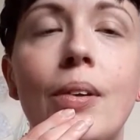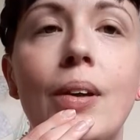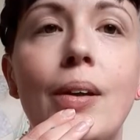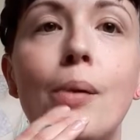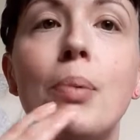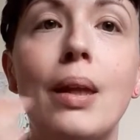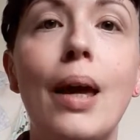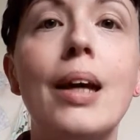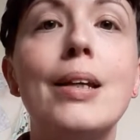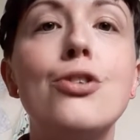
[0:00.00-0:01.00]
It'll be
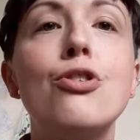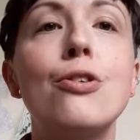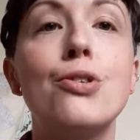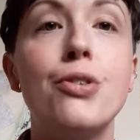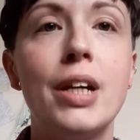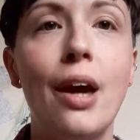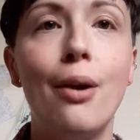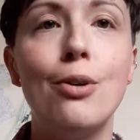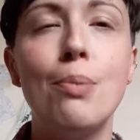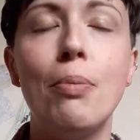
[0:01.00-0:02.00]
like an introductory
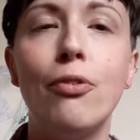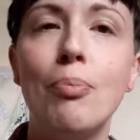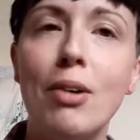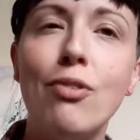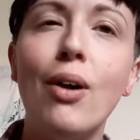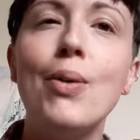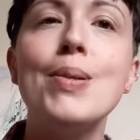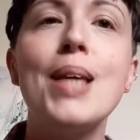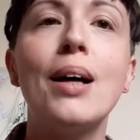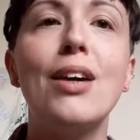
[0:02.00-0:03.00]
code, but for my
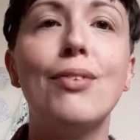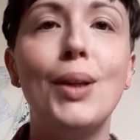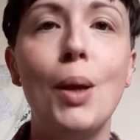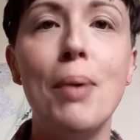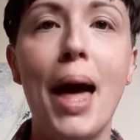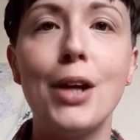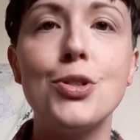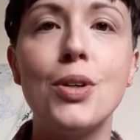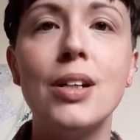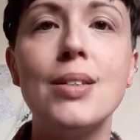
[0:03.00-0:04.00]
followers I'll give a little bit
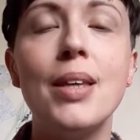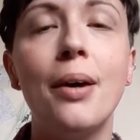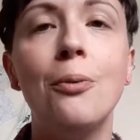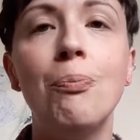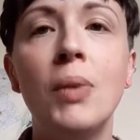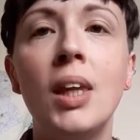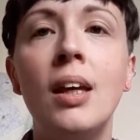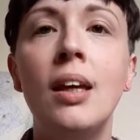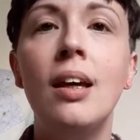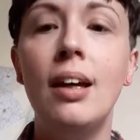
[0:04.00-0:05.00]
extra. So,
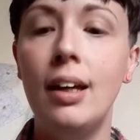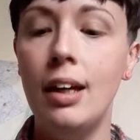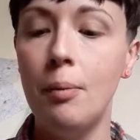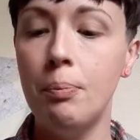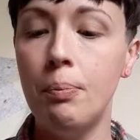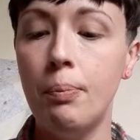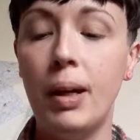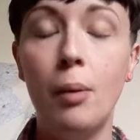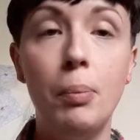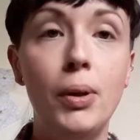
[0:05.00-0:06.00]
but
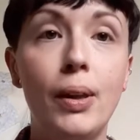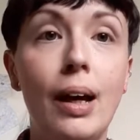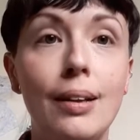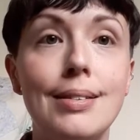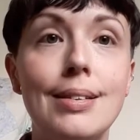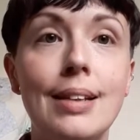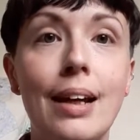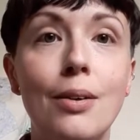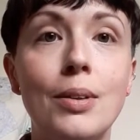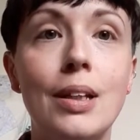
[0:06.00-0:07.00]
I'll put that
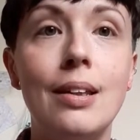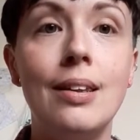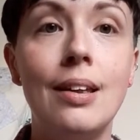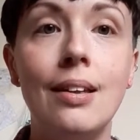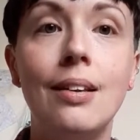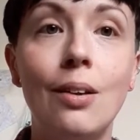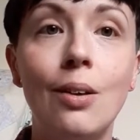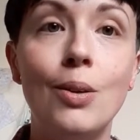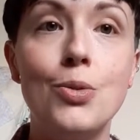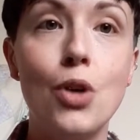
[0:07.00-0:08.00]
down in the
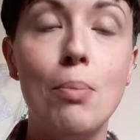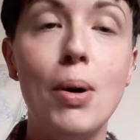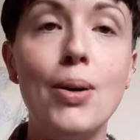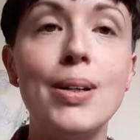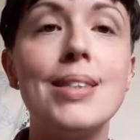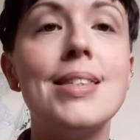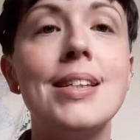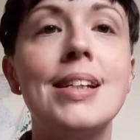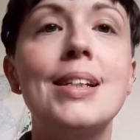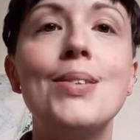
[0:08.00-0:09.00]
little drop box,
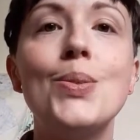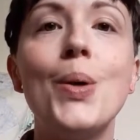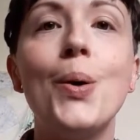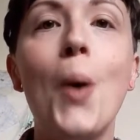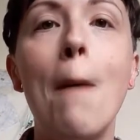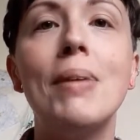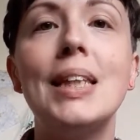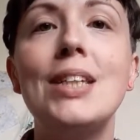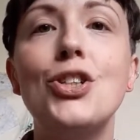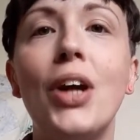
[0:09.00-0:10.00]
so
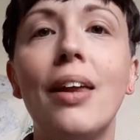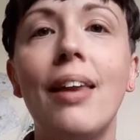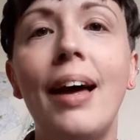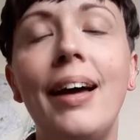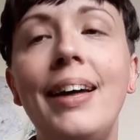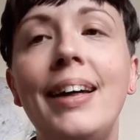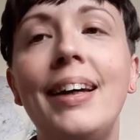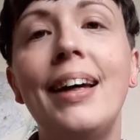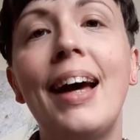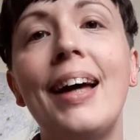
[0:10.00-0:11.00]
please check there.
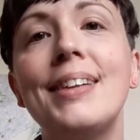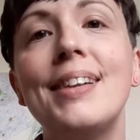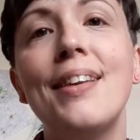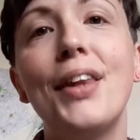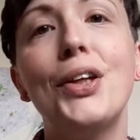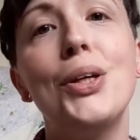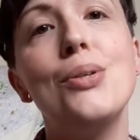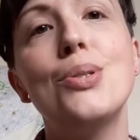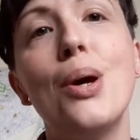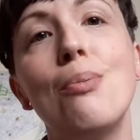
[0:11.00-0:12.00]
And thank you
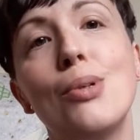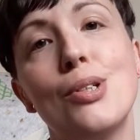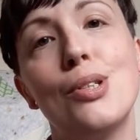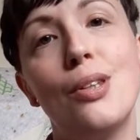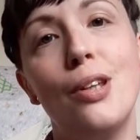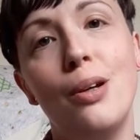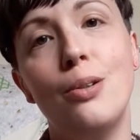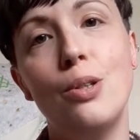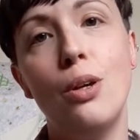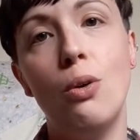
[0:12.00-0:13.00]
so much to
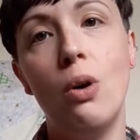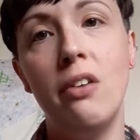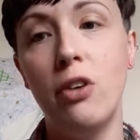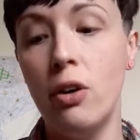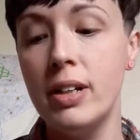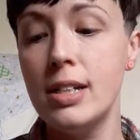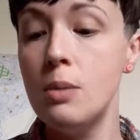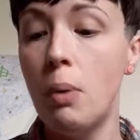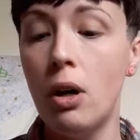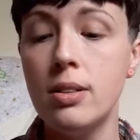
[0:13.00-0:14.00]
those who have already
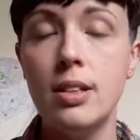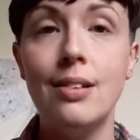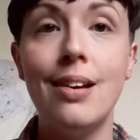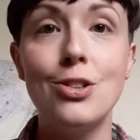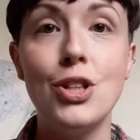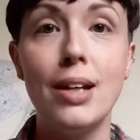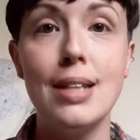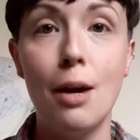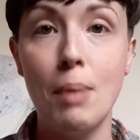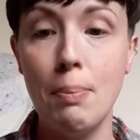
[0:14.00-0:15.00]
supported and checked
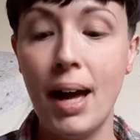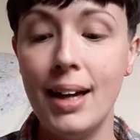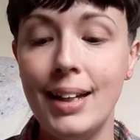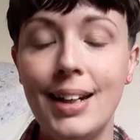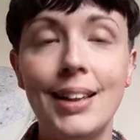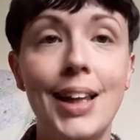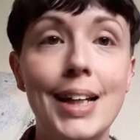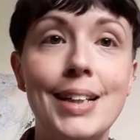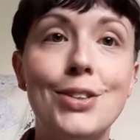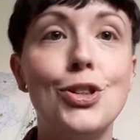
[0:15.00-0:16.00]
out my pattern,
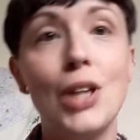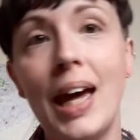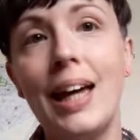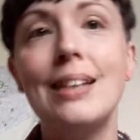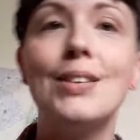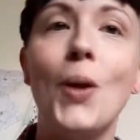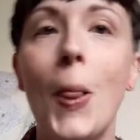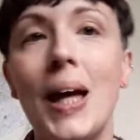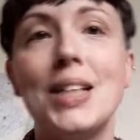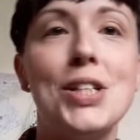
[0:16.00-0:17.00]
liked, shared and all
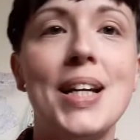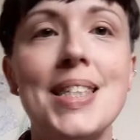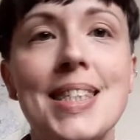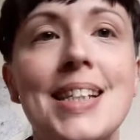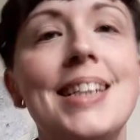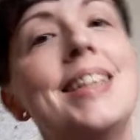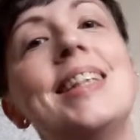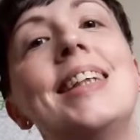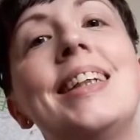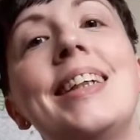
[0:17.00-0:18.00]
that jazz.
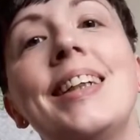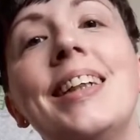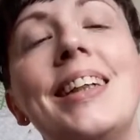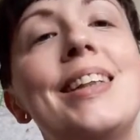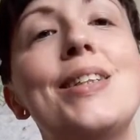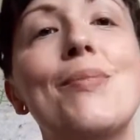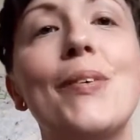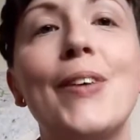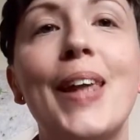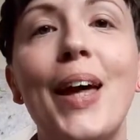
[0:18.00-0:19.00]
It's
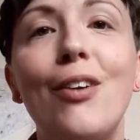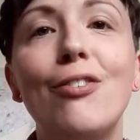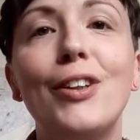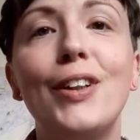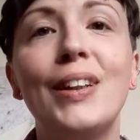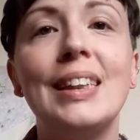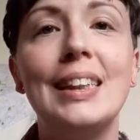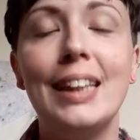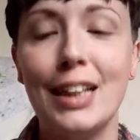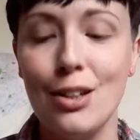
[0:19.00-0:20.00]
been really helpful,
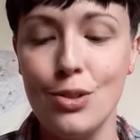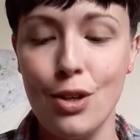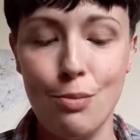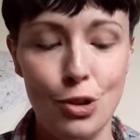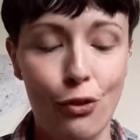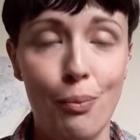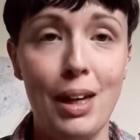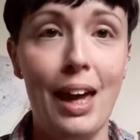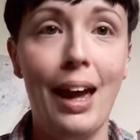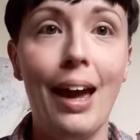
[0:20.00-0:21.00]
and thank you so much for
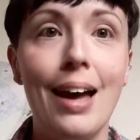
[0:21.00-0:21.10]
being